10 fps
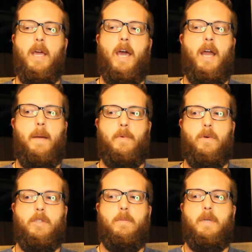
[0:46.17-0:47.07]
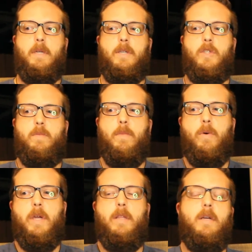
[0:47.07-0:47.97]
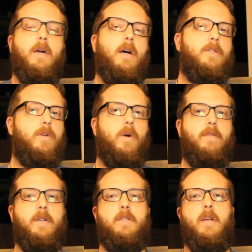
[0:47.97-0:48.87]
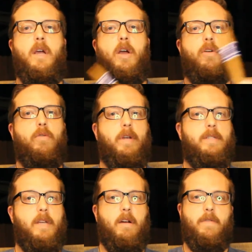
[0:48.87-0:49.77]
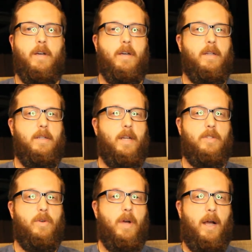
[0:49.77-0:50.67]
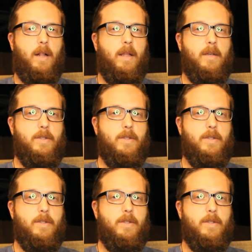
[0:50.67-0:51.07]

and I'm going to be smoking the Casa Cuevas Reserva Natural.